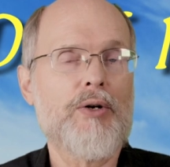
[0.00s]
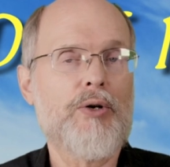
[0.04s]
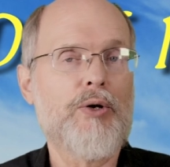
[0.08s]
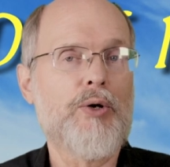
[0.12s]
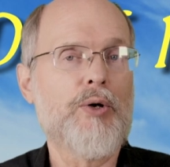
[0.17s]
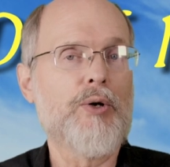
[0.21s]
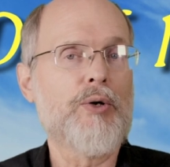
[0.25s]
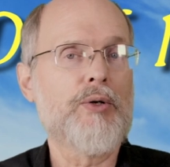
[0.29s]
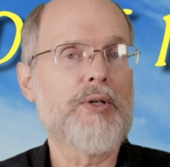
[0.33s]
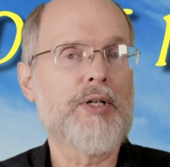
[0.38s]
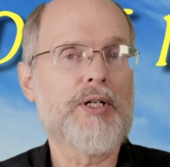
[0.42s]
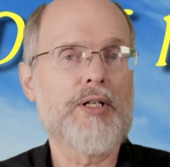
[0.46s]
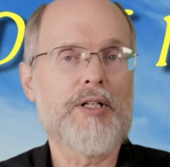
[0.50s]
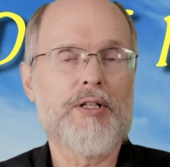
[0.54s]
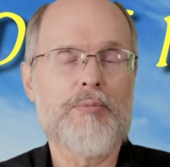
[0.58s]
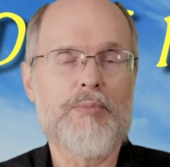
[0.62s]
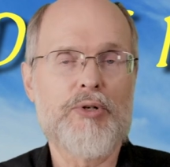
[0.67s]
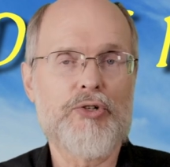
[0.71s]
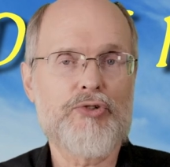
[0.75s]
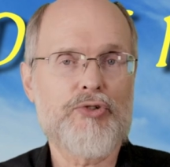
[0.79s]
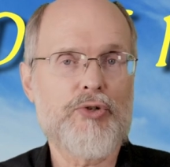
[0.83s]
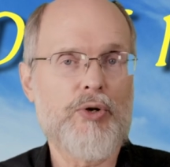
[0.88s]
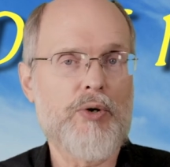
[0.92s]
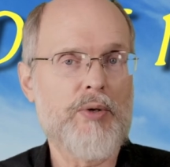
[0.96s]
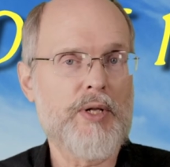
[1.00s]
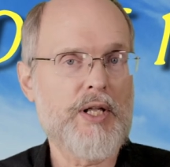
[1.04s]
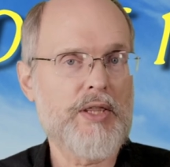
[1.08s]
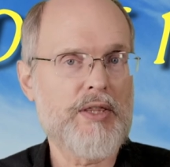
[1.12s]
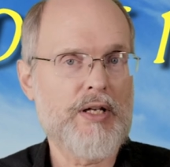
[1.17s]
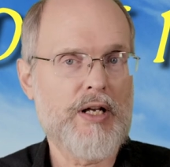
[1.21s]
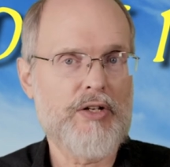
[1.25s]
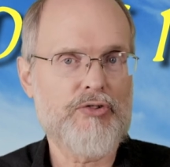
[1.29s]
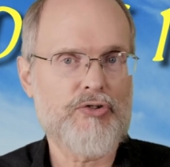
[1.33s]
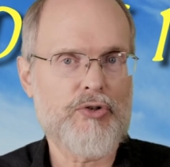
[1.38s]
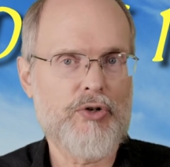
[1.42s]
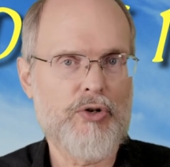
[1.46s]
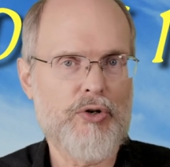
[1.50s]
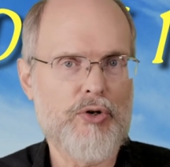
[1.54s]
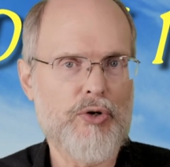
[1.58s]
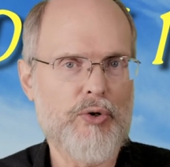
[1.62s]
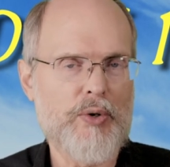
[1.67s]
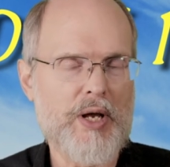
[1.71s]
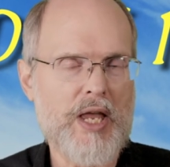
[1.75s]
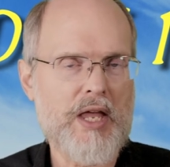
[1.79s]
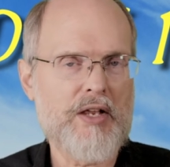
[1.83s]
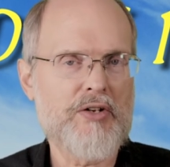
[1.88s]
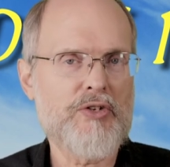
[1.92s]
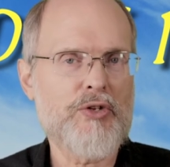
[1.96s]
Only the most holy things
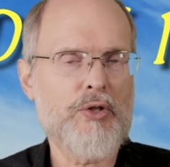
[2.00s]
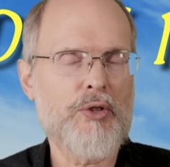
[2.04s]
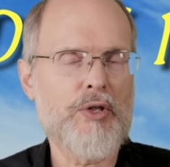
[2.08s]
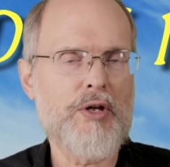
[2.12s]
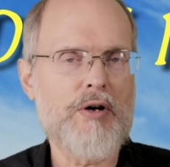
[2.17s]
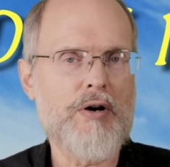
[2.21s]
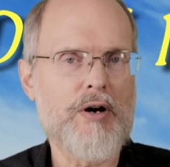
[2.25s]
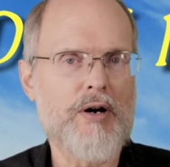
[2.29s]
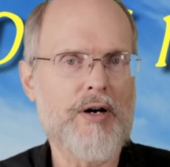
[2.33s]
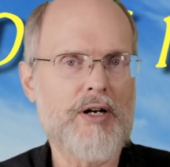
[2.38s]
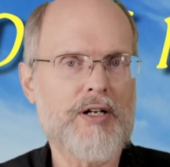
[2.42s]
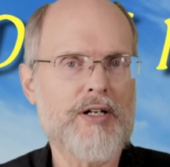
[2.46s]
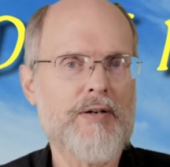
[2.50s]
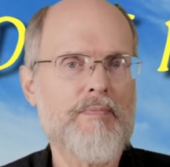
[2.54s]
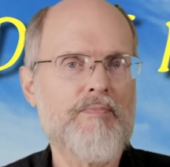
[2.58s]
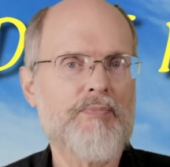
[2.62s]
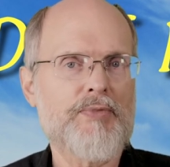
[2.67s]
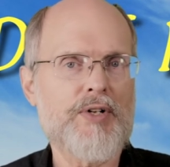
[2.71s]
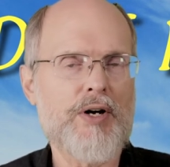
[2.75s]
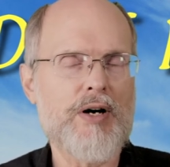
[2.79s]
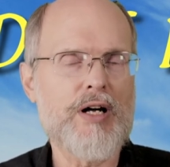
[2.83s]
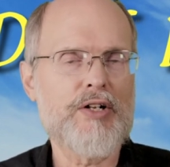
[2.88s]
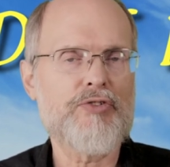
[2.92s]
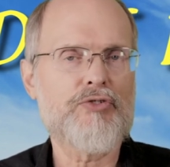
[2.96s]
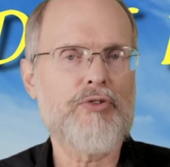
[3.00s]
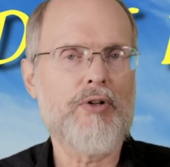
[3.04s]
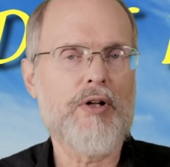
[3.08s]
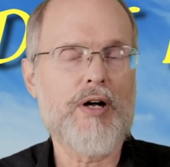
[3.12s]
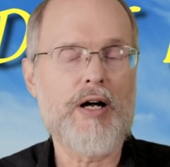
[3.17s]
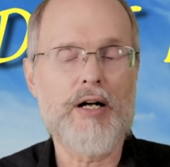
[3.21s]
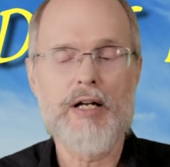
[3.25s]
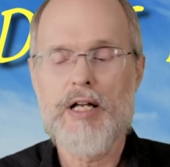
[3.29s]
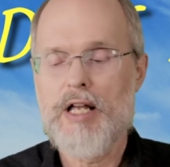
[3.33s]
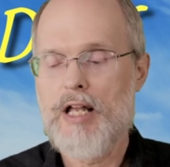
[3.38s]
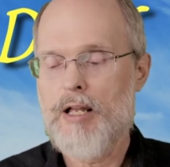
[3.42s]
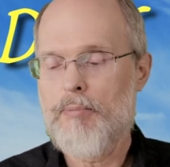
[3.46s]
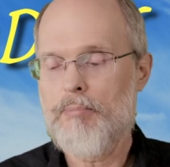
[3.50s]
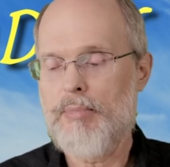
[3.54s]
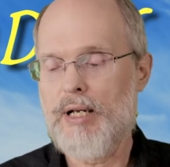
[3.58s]
go into the ark, God's law.